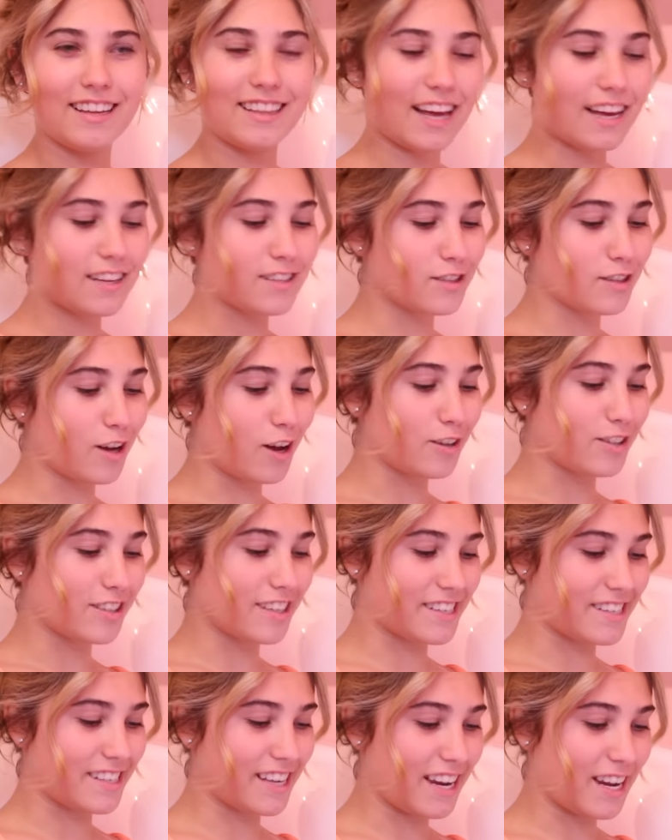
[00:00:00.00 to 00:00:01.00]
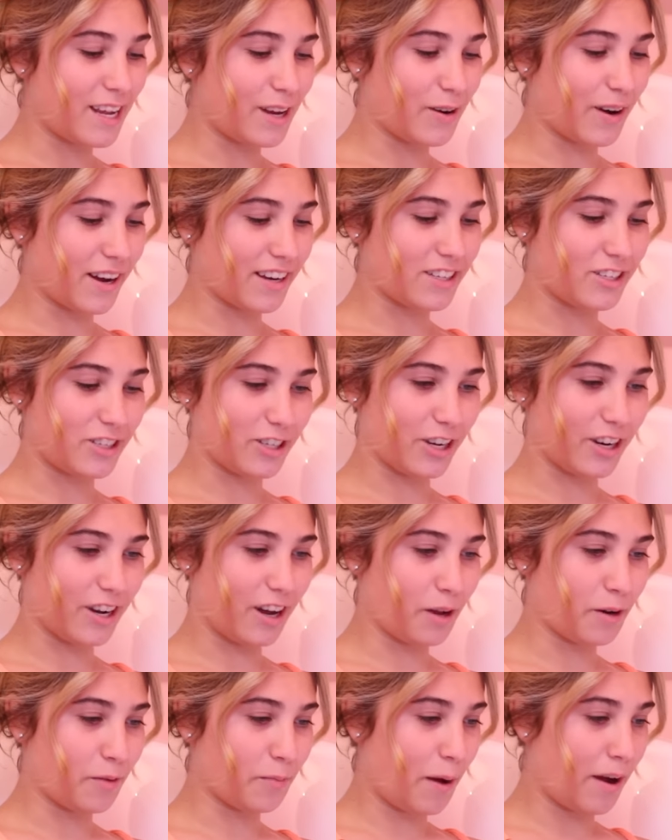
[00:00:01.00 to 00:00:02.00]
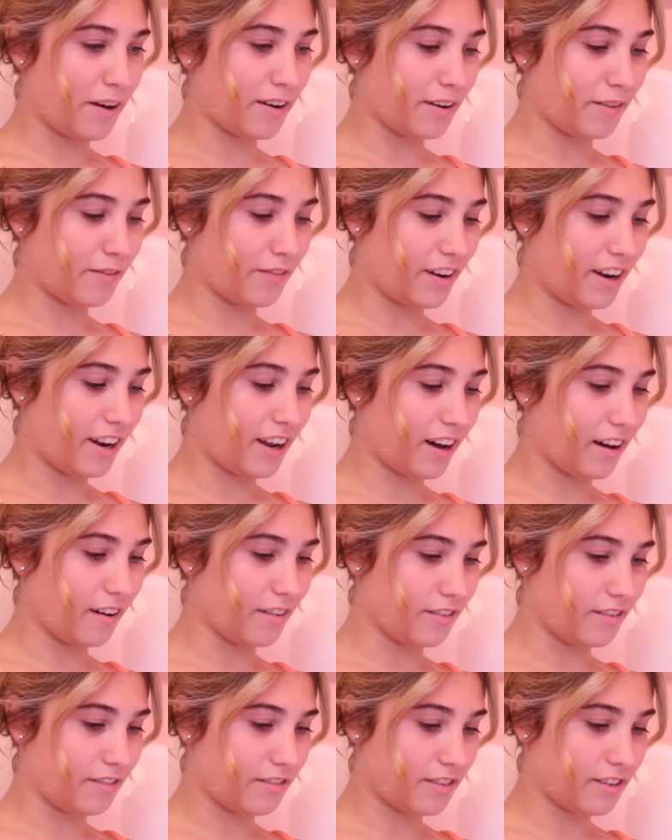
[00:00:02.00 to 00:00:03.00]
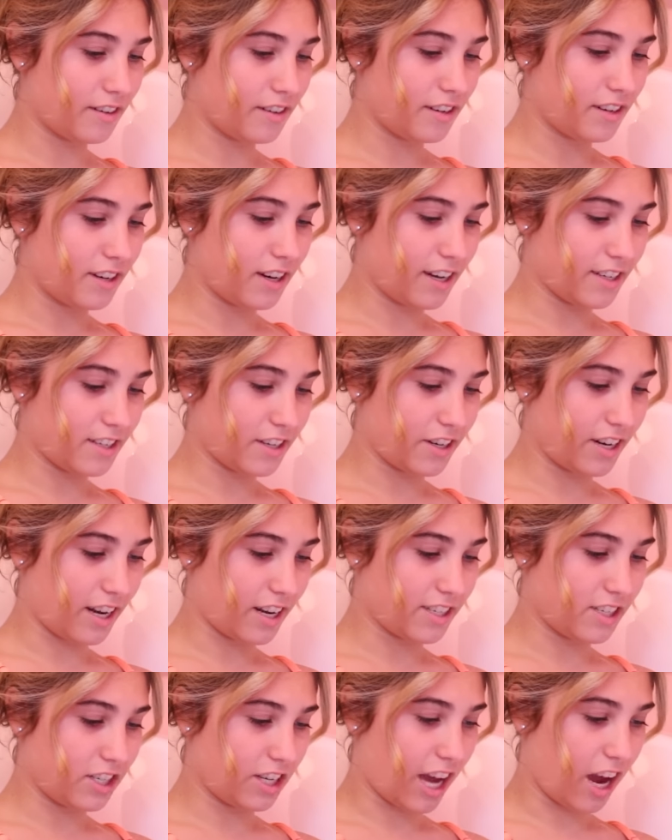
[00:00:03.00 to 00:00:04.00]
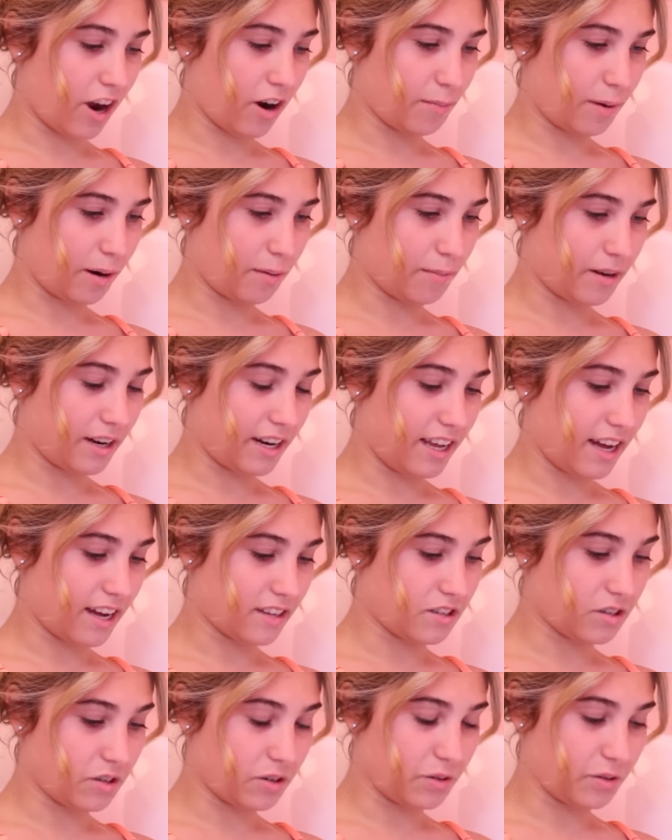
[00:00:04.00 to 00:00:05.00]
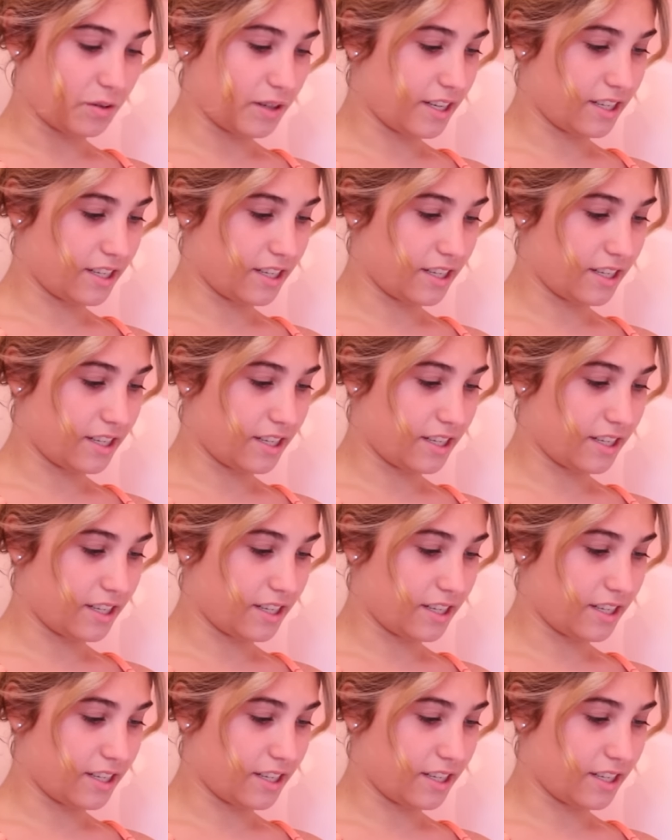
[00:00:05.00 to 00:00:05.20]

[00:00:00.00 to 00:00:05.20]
That's such a silly question. I'd marry for love. I don't actually care about money at all.